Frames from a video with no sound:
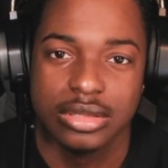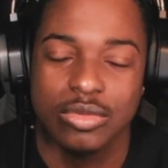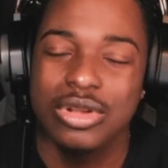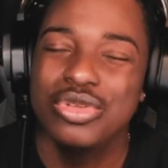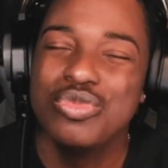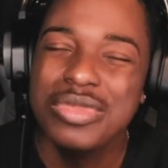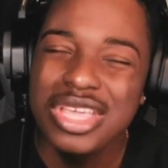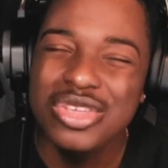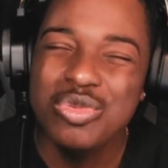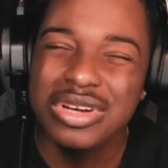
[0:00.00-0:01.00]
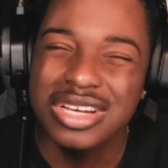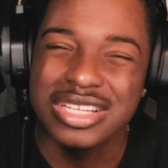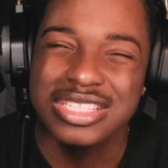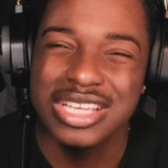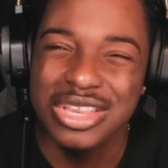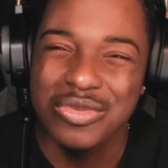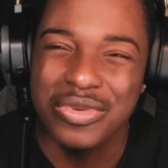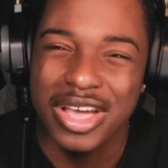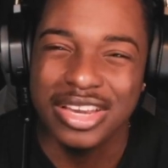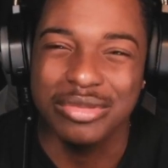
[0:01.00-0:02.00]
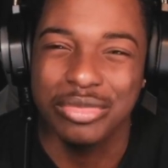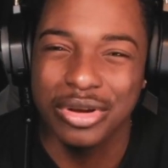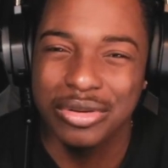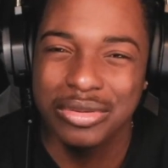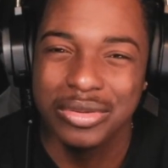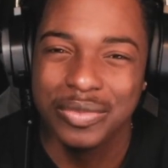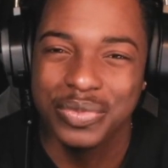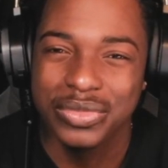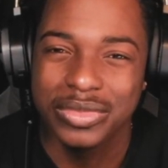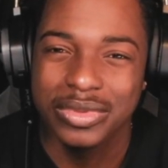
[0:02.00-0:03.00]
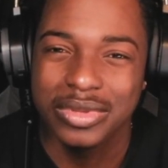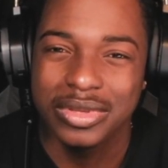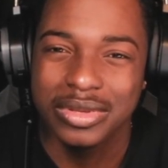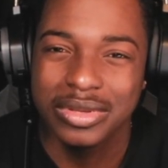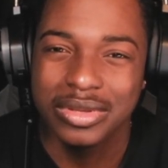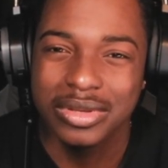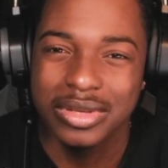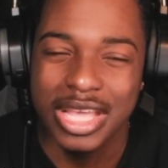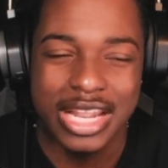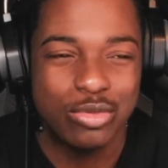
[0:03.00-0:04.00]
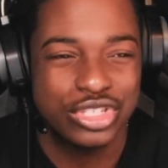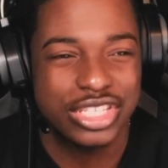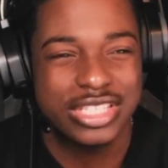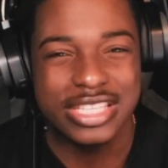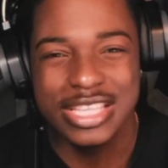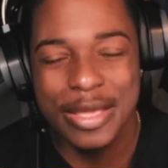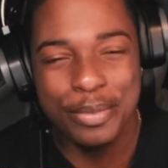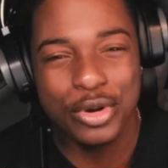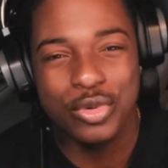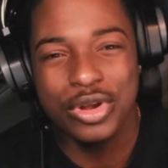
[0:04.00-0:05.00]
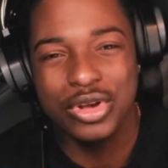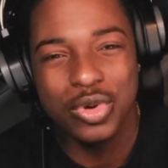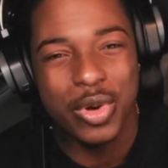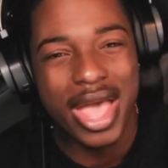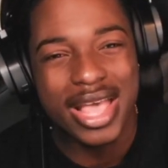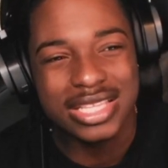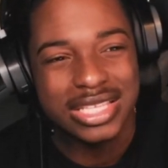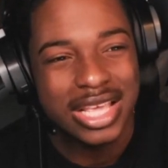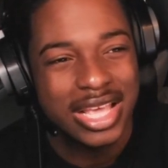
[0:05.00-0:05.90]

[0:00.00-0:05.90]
What do you mean you want to continue fighting, bro? And it was just these hypocritical ass